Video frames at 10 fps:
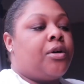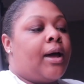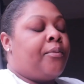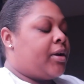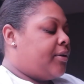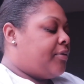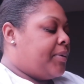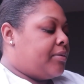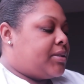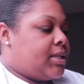So I'm working from
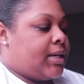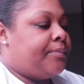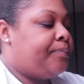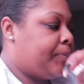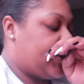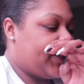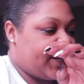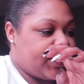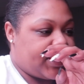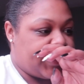home today.
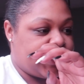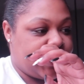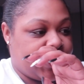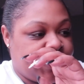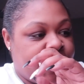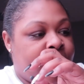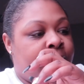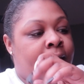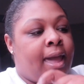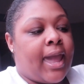Elijah's downstairs.
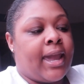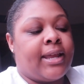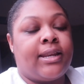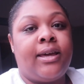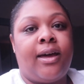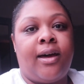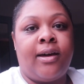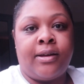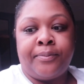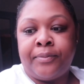And
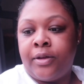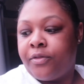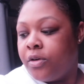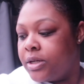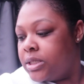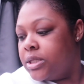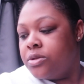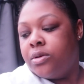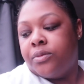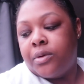um, of course he's
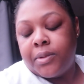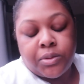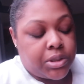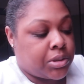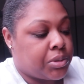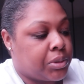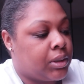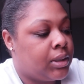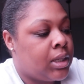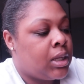doing a remote
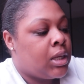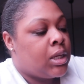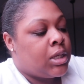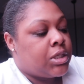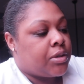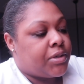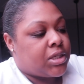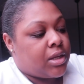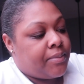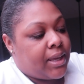school. So we're
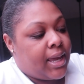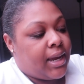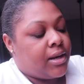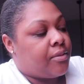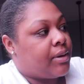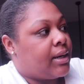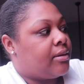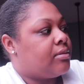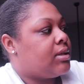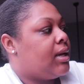just gonna be hanging
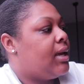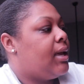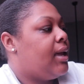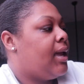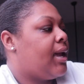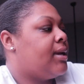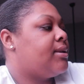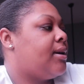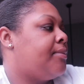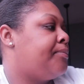around
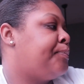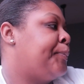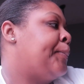and um,